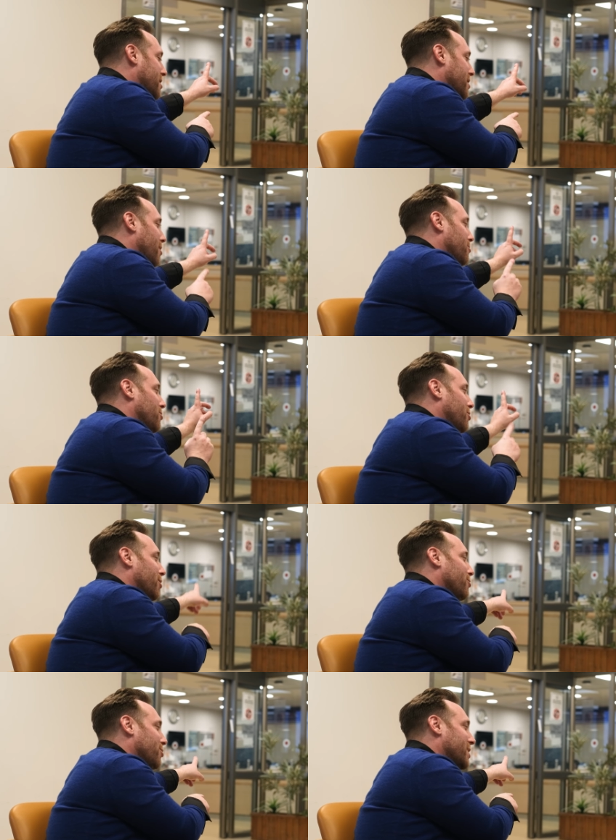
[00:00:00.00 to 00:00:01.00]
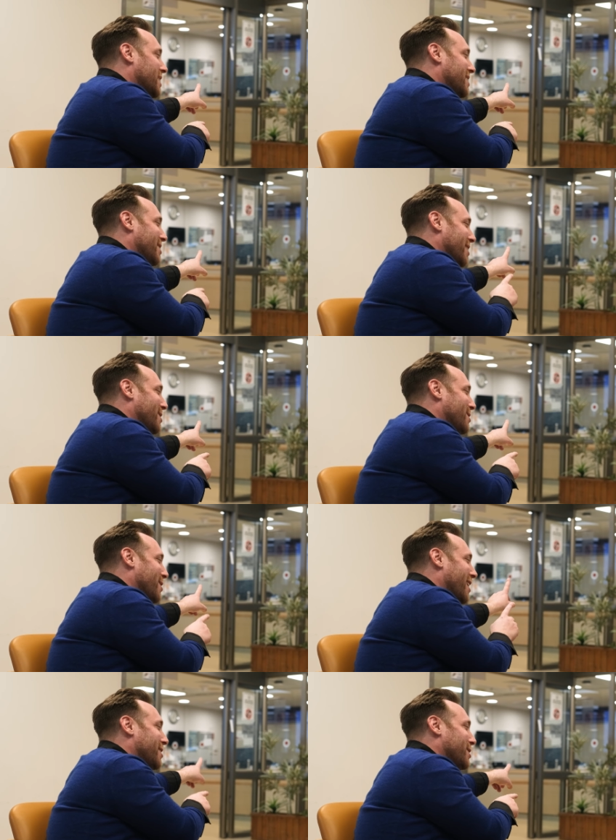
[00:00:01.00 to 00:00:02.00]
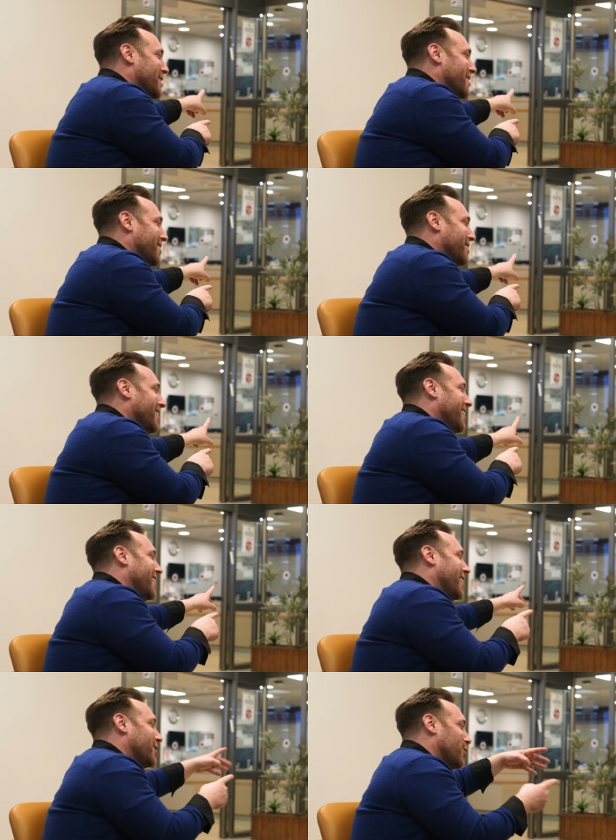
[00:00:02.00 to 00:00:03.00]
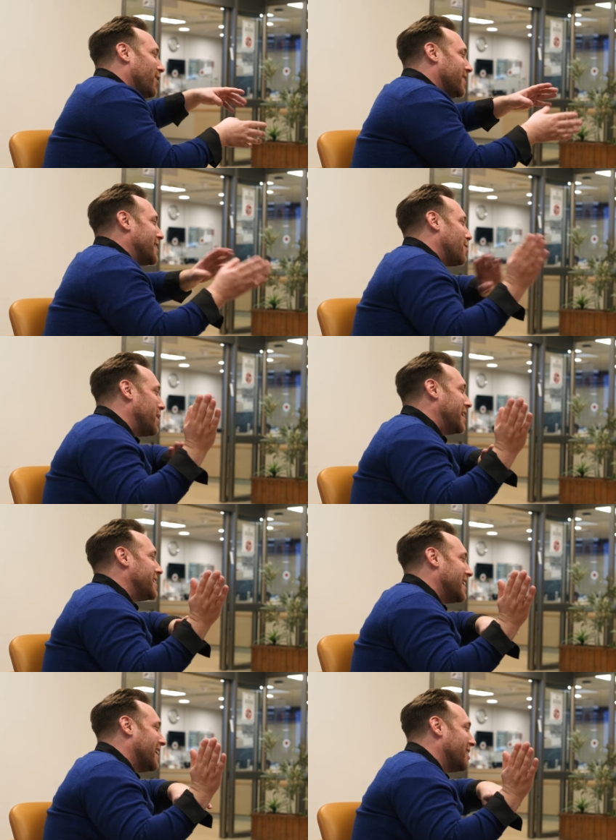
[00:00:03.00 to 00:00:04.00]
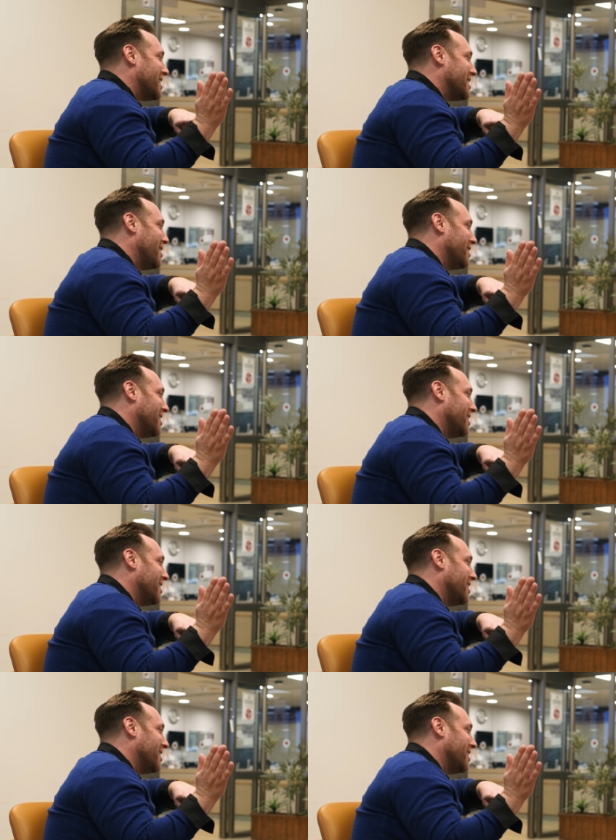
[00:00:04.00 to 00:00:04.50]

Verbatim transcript: to them, and they're this, the, the head of the snake. And to us, Iran is the head of the snake.